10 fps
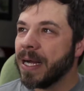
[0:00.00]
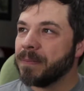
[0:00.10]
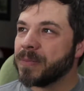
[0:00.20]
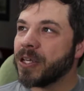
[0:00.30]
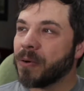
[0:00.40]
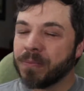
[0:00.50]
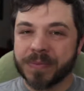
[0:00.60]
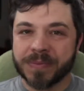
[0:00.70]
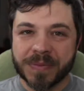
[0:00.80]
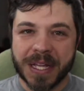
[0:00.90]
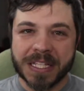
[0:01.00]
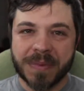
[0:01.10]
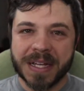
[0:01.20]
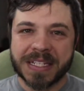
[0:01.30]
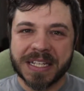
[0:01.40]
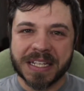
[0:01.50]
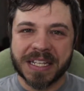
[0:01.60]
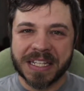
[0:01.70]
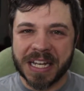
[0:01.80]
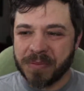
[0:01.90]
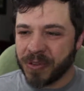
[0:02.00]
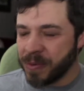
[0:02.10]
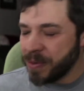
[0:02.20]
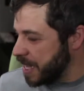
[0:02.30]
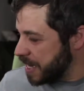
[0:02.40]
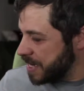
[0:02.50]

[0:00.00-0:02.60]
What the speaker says: So that's my testing that I'm doing with that.